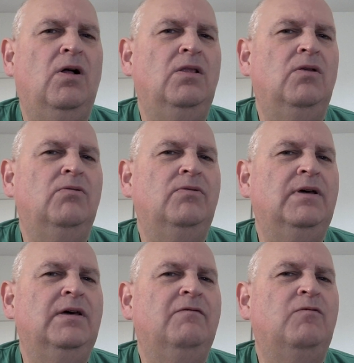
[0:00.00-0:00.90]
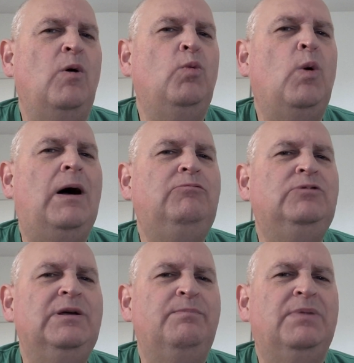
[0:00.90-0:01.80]
Although they have
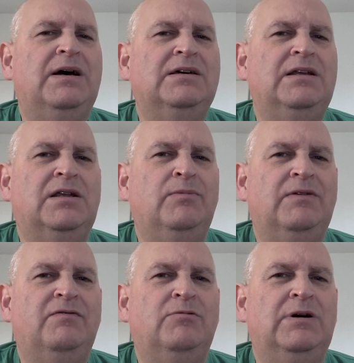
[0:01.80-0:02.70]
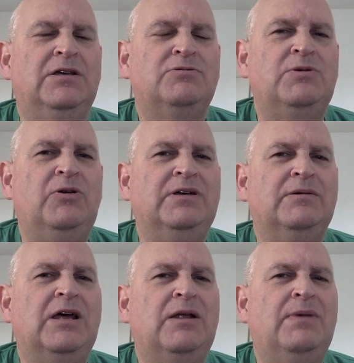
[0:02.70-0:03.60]
wound it back a little bit for Wales. We're only
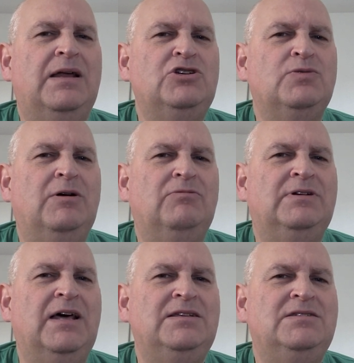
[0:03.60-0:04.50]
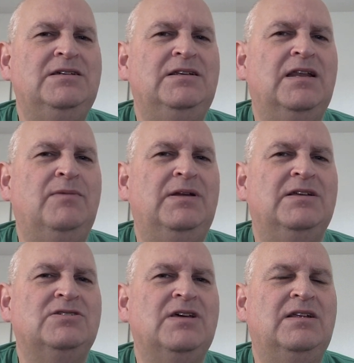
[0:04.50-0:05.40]
going to manage about 19 and a bit
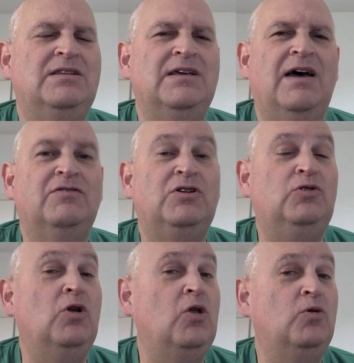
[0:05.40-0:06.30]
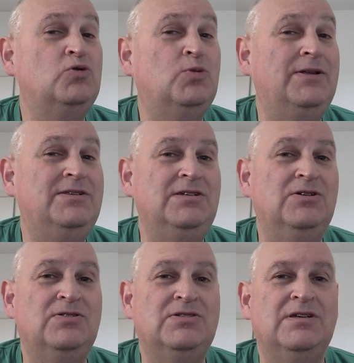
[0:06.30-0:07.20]
of sun in the afternoon. Low 20
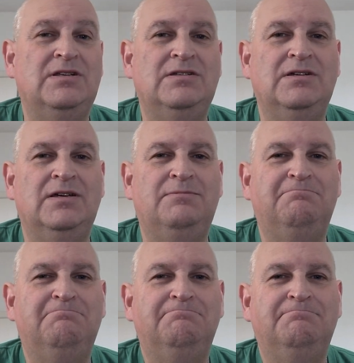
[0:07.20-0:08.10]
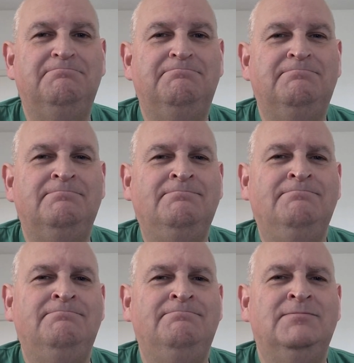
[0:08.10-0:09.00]
on Sunday.
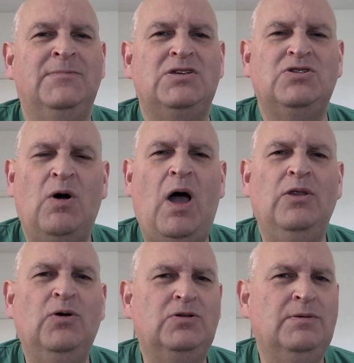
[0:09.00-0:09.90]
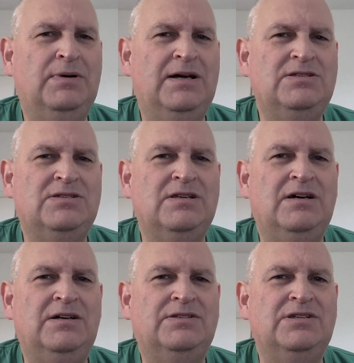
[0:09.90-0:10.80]
So not a bad
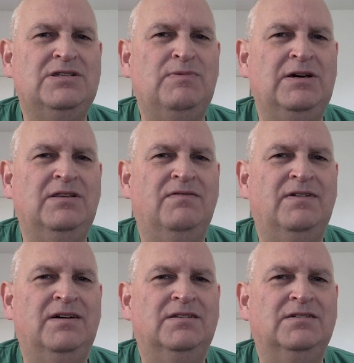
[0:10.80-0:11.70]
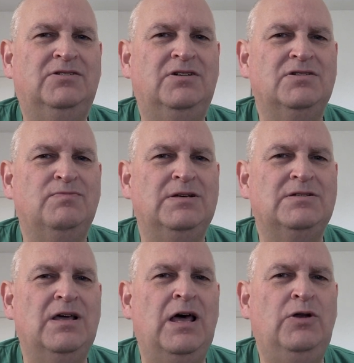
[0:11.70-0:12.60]
start, despite the fact
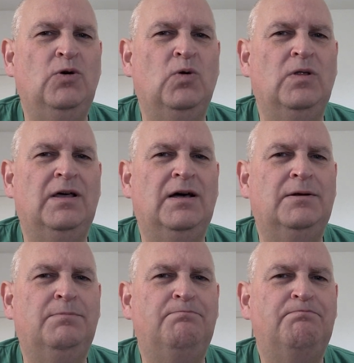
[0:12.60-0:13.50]
Christmas and all that.